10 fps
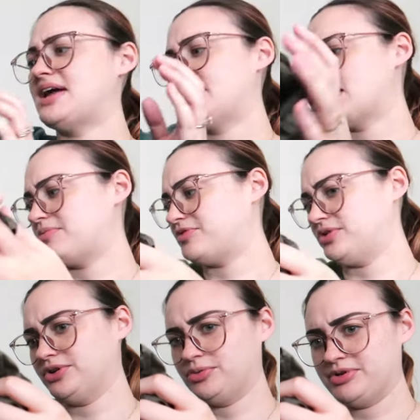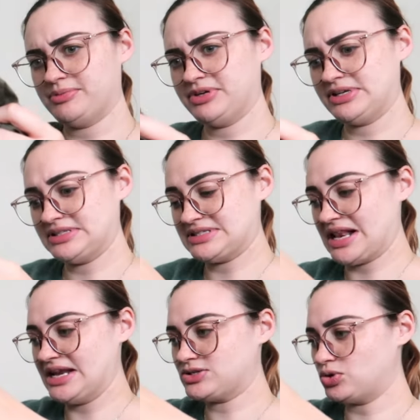to hang up for a little bit because it's
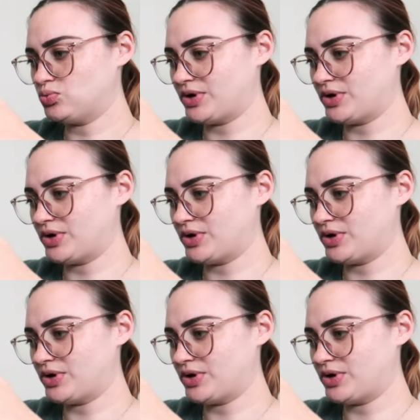a little